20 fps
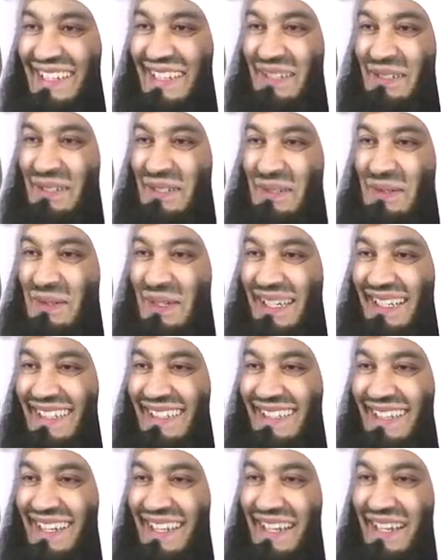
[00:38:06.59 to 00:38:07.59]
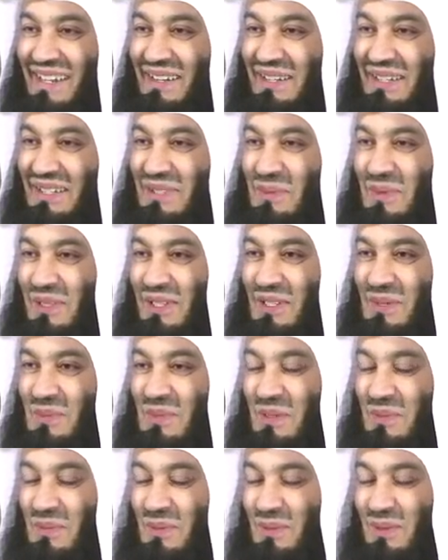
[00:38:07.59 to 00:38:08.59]
So it was quite hilarious,
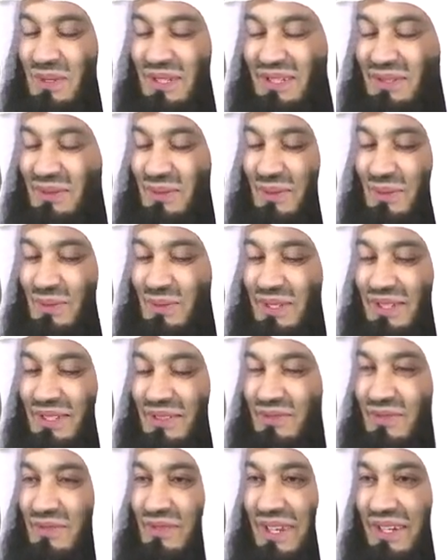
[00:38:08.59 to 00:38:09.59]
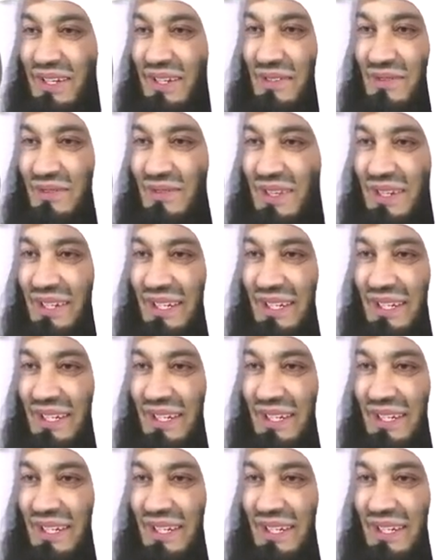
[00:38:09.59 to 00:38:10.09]
because people were very,